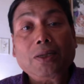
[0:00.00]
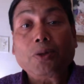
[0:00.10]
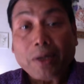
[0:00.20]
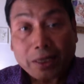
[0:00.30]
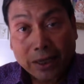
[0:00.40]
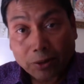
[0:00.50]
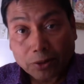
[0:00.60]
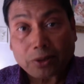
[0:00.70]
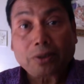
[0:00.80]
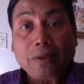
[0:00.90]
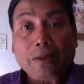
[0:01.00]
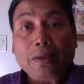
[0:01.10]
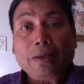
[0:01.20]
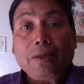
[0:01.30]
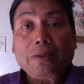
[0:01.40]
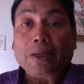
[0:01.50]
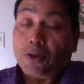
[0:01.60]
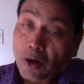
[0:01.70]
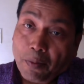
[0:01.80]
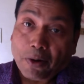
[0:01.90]
to reduce the
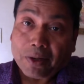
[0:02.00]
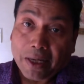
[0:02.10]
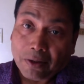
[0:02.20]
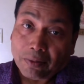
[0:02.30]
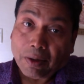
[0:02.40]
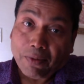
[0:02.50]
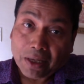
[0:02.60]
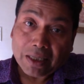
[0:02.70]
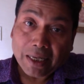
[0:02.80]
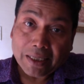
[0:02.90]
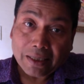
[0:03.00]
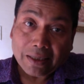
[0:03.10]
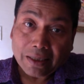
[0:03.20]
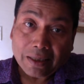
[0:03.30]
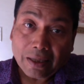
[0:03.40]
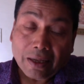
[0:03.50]
dropout rate of the First Nations